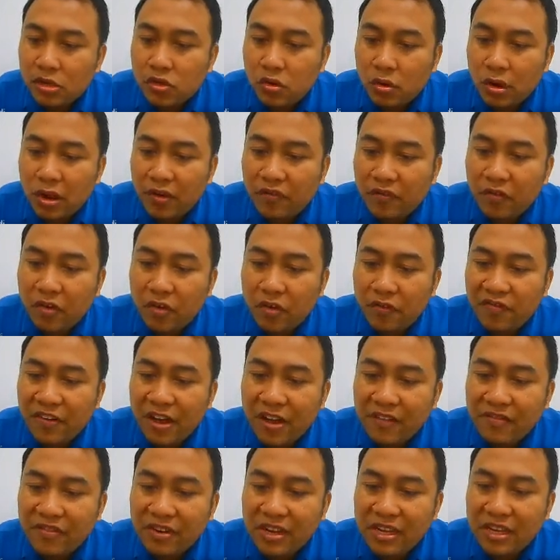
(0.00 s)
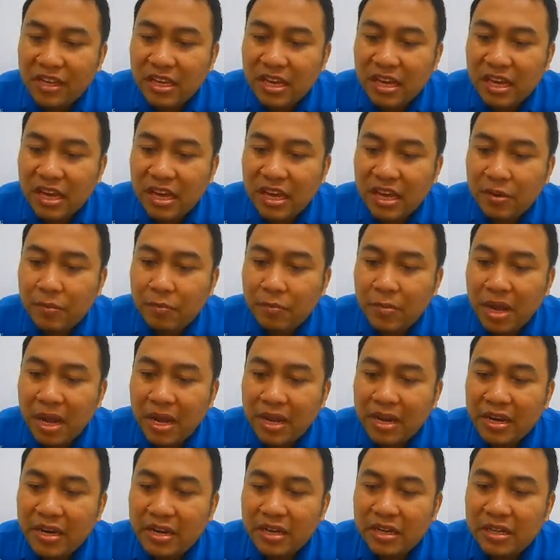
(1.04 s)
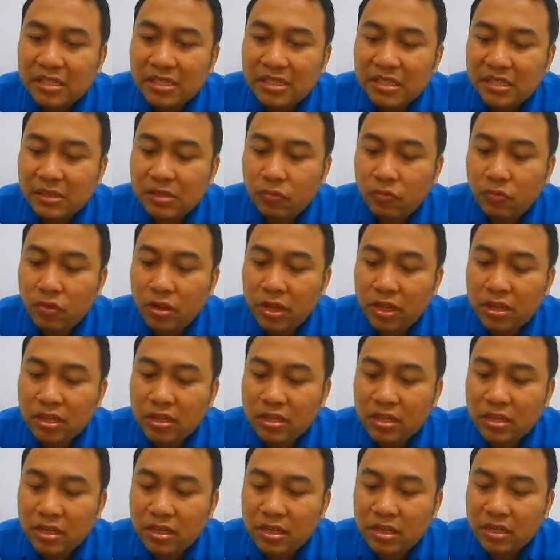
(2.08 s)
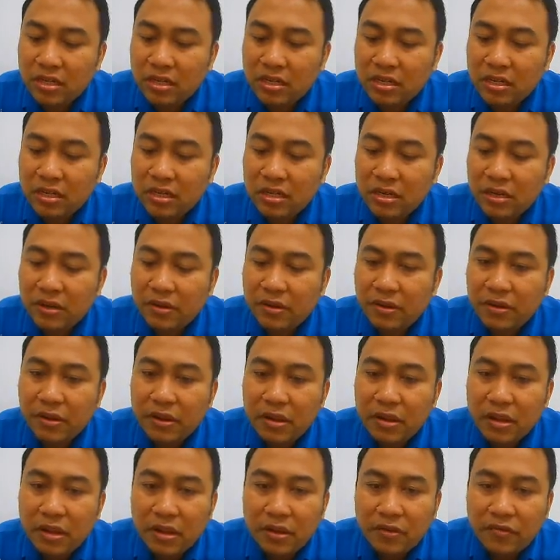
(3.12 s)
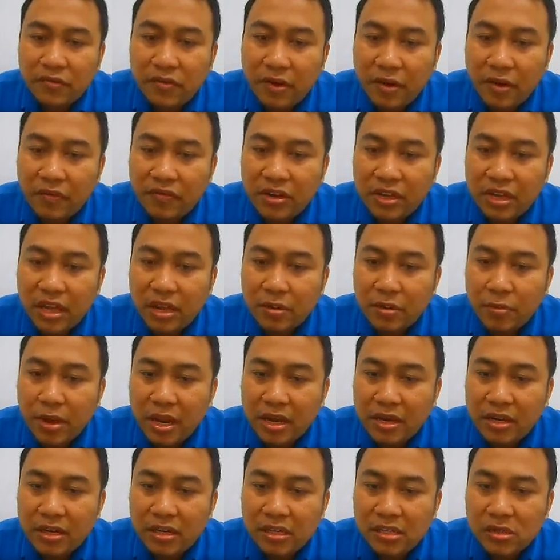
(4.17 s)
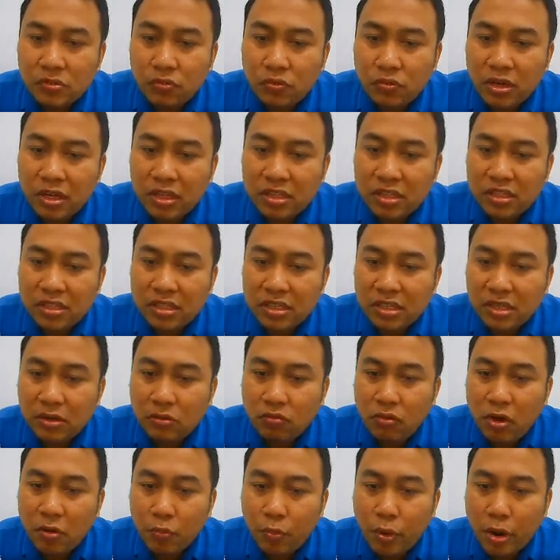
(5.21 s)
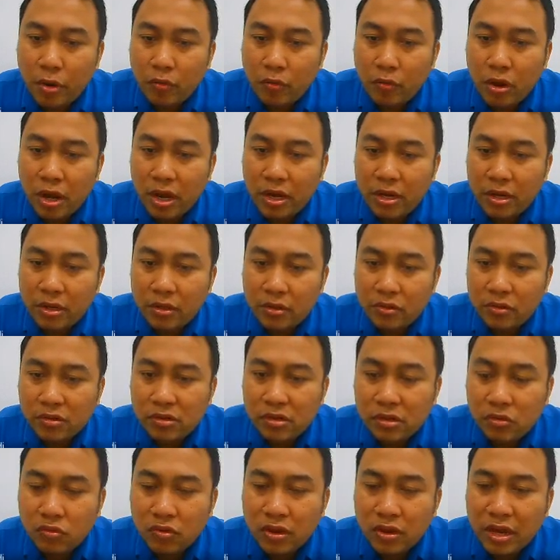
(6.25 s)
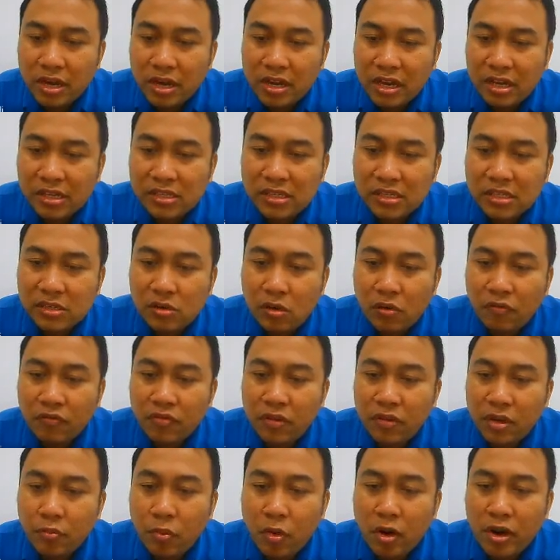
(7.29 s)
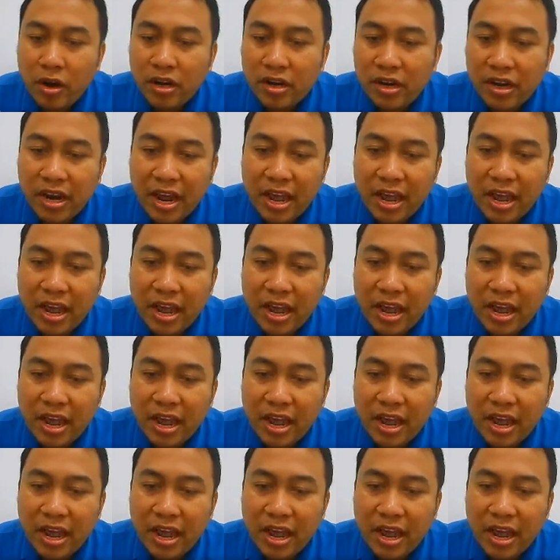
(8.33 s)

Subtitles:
So therefore, 5 ringgit minus with 5 ringgit minus with 1.1, you get the answer of 3.9.